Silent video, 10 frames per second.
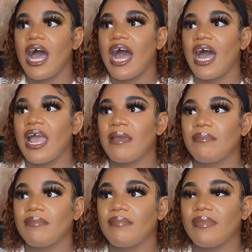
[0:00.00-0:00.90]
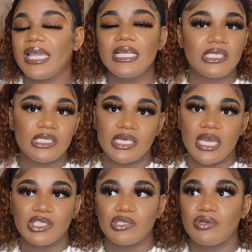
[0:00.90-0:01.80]
I'm easy to
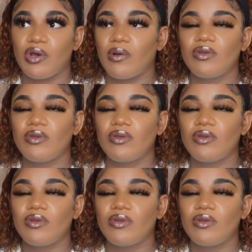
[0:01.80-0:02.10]
get to know.